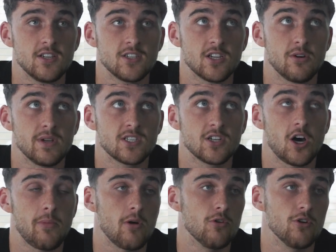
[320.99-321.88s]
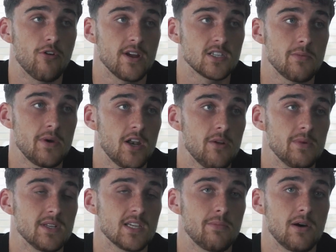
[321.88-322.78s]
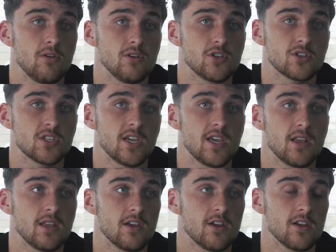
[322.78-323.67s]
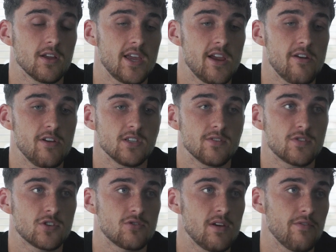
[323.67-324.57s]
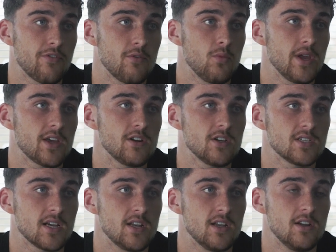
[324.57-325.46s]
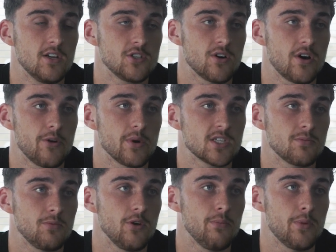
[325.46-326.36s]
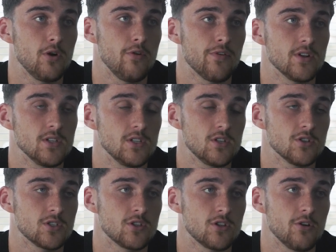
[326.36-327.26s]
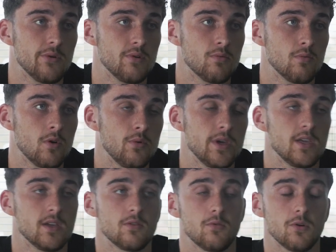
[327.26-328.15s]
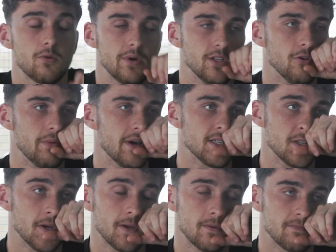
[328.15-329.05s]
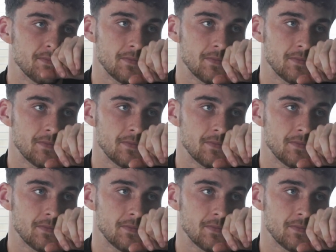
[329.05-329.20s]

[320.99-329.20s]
So it's not about underestimating them, it's about just seeing the areas of strength and weakness and trying to exploit both and just doing what we do best, yeah.